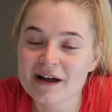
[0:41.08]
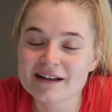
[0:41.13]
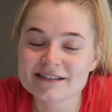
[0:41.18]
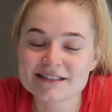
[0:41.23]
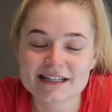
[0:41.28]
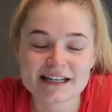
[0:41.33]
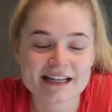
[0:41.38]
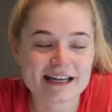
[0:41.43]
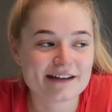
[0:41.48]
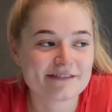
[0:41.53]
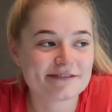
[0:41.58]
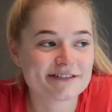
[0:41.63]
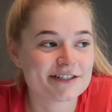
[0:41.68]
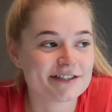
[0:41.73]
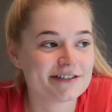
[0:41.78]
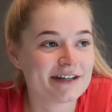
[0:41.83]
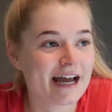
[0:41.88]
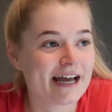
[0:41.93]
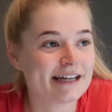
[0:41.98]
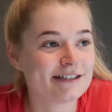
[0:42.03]
about to leave
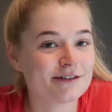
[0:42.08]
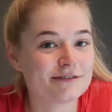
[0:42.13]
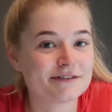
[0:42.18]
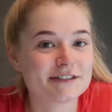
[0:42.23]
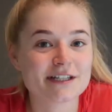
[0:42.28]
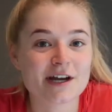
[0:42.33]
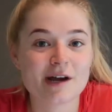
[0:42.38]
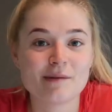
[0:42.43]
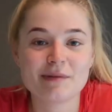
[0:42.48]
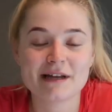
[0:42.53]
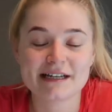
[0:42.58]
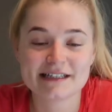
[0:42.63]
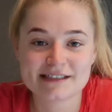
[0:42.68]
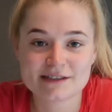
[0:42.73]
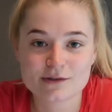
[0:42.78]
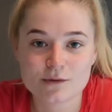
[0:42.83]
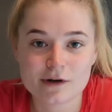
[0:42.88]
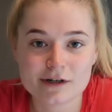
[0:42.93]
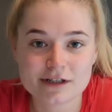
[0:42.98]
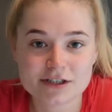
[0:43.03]
to head off to go and play
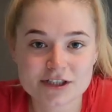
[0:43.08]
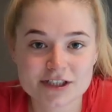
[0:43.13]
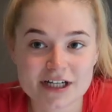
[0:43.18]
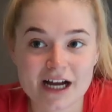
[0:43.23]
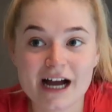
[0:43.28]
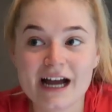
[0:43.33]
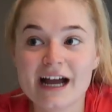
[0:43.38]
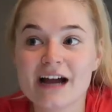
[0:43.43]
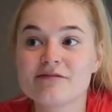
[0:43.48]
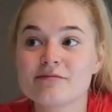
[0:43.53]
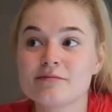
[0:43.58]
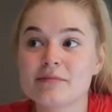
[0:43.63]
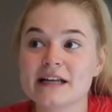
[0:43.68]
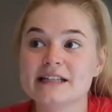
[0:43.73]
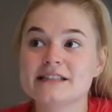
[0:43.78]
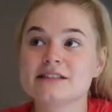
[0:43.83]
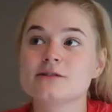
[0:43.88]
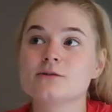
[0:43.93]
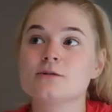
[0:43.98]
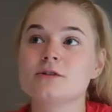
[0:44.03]
squash. I haven't
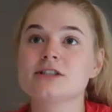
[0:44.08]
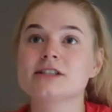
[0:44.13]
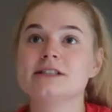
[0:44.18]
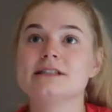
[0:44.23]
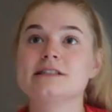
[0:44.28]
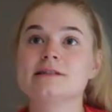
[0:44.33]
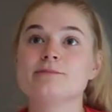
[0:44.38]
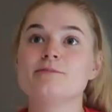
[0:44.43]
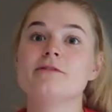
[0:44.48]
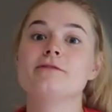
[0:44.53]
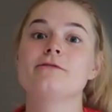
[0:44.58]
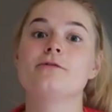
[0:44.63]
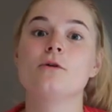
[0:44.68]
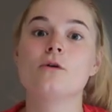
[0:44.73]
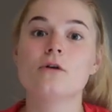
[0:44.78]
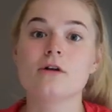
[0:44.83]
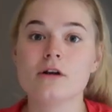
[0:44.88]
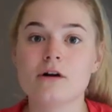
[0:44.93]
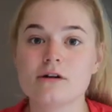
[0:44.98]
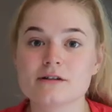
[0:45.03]
played squash since
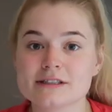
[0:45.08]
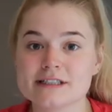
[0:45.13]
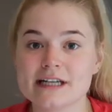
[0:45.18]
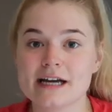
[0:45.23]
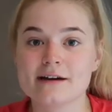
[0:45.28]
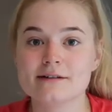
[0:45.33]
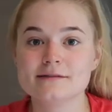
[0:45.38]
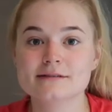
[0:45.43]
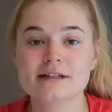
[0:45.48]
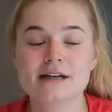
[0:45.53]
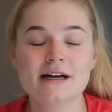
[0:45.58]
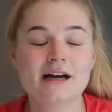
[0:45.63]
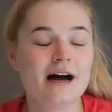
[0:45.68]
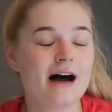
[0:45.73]
before lockdown.